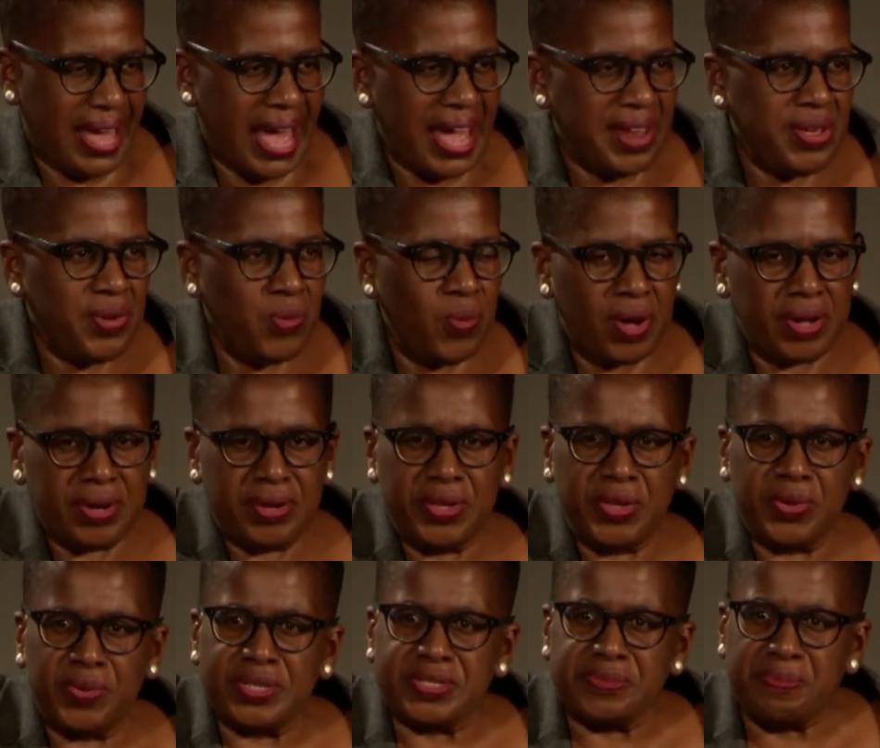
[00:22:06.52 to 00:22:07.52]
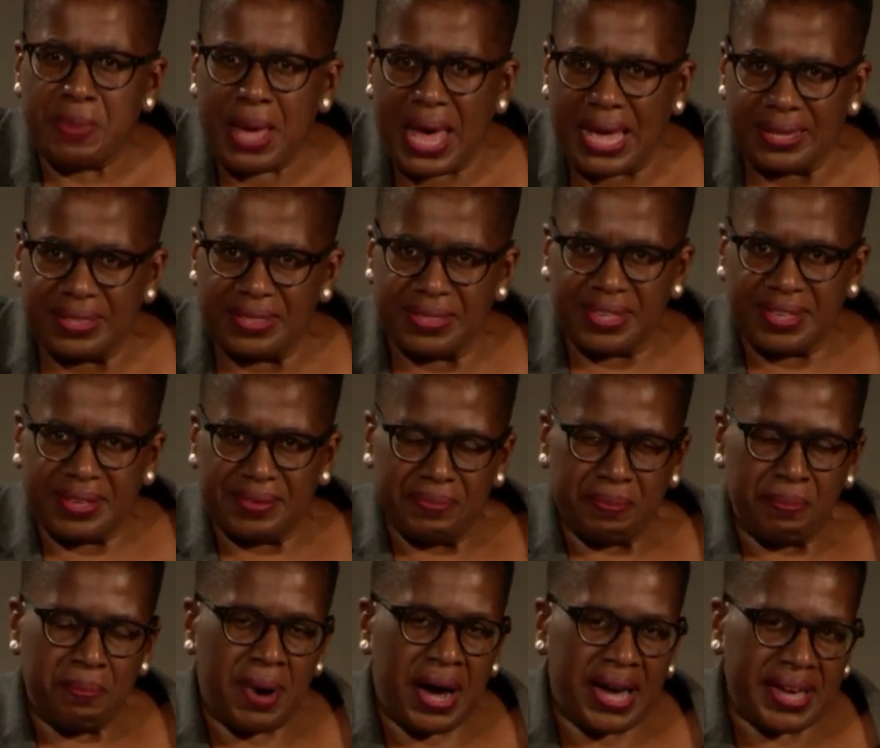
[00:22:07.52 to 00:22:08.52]
anyone who has met the
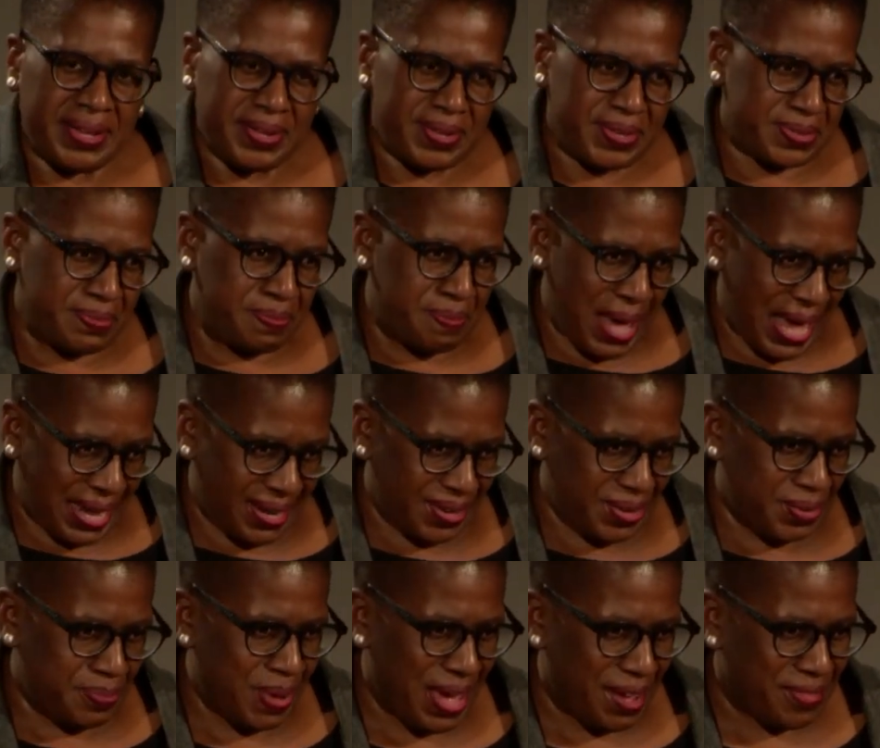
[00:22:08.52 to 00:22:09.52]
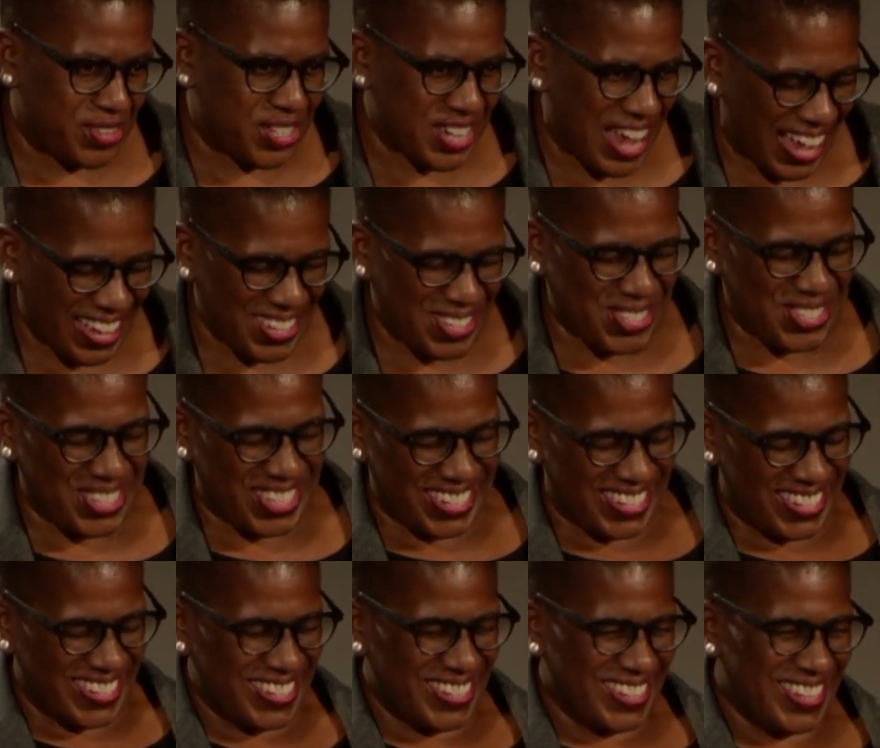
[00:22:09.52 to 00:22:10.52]
mild-mannered Bev
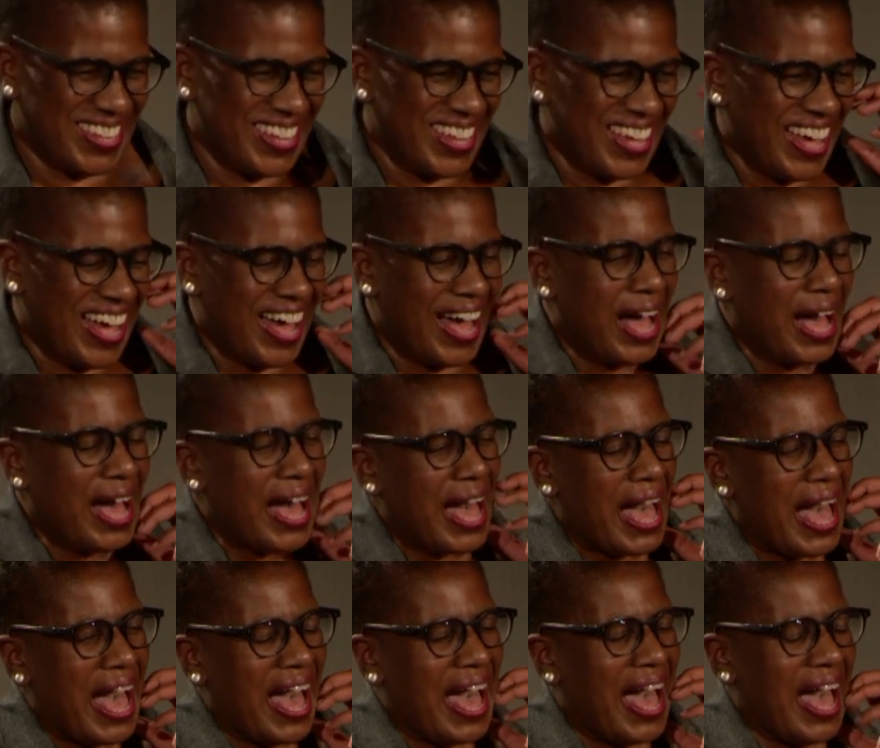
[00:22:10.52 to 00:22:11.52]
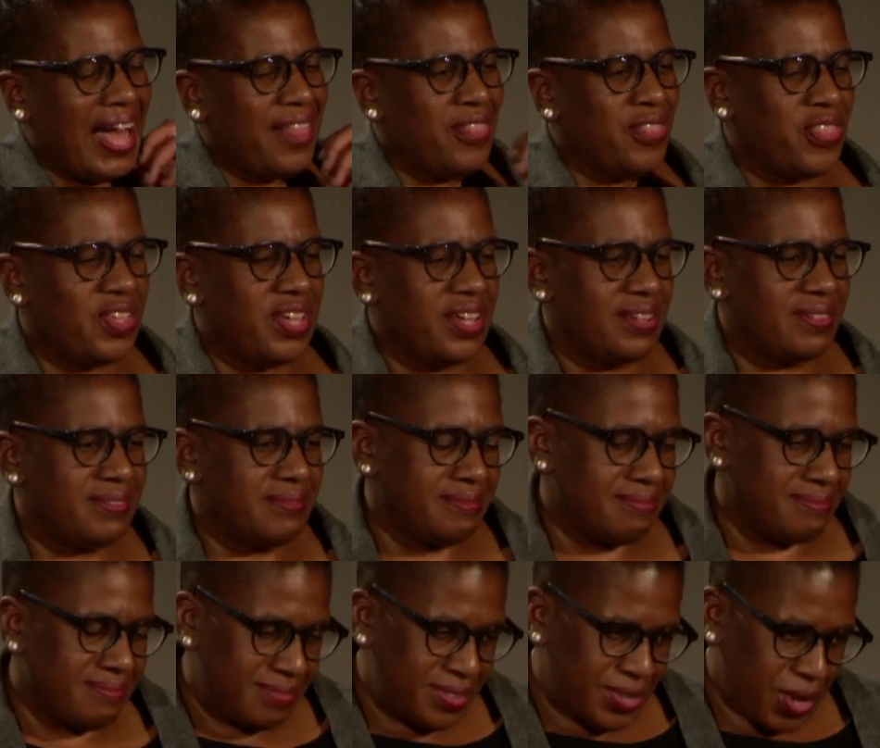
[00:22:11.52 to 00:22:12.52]
Jackson and the
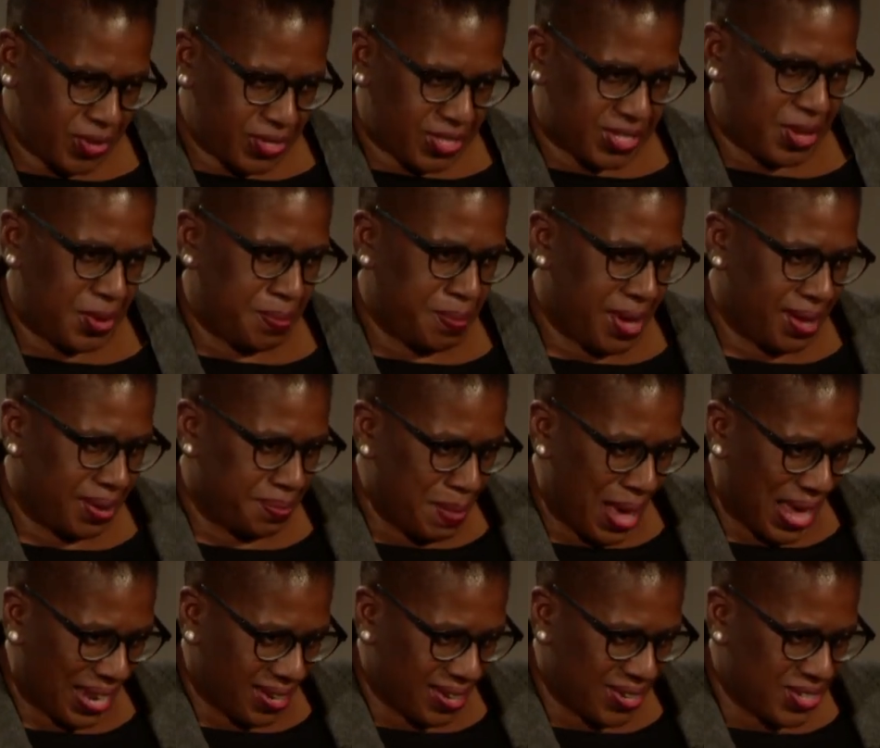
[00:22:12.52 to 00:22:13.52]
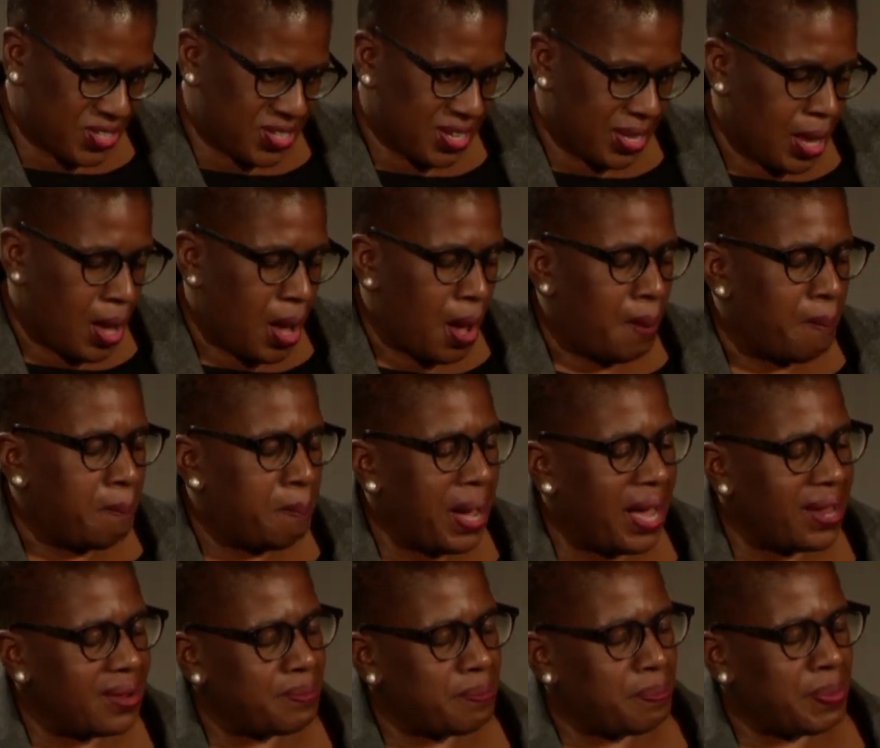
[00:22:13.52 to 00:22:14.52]
not-so-mild-mannered,
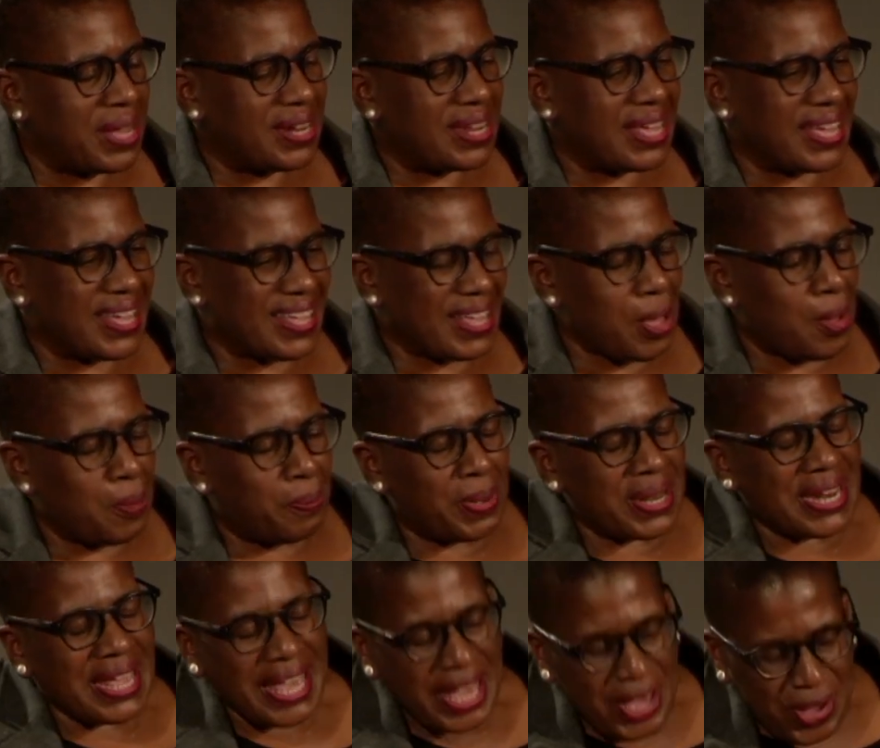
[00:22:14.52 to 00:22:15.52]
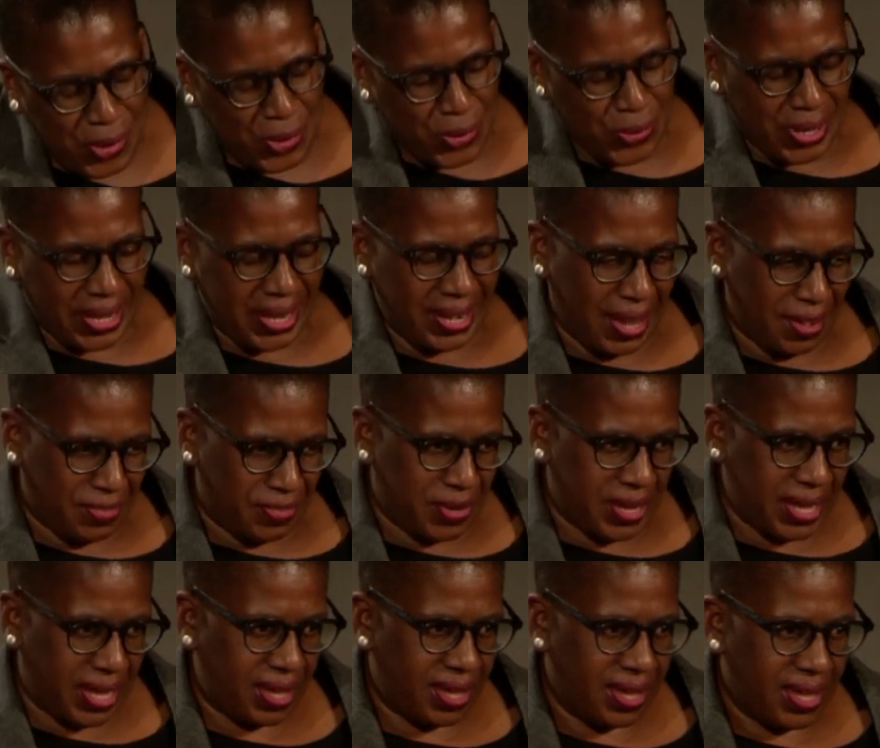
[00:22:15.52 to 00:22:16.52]
but equally
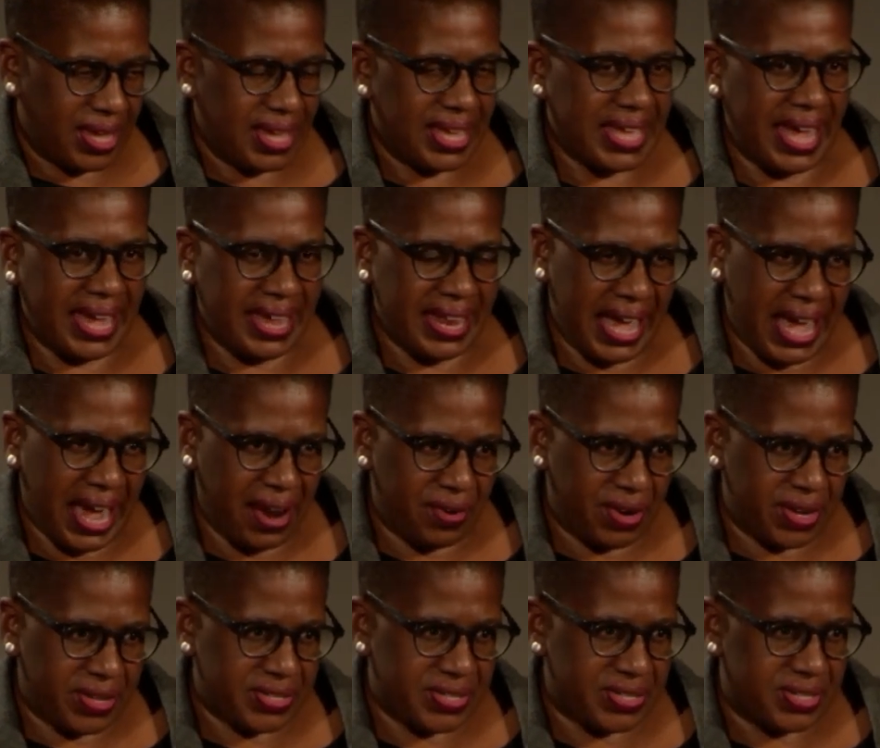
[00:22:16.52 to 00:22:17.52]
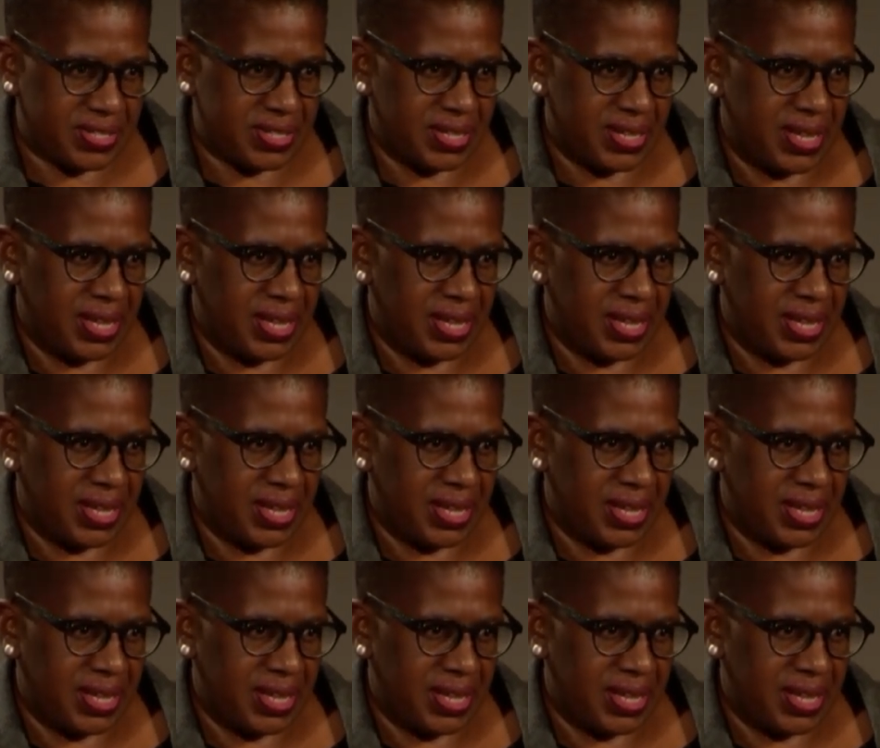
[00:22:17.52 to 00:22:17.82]
lovely Kate Harris,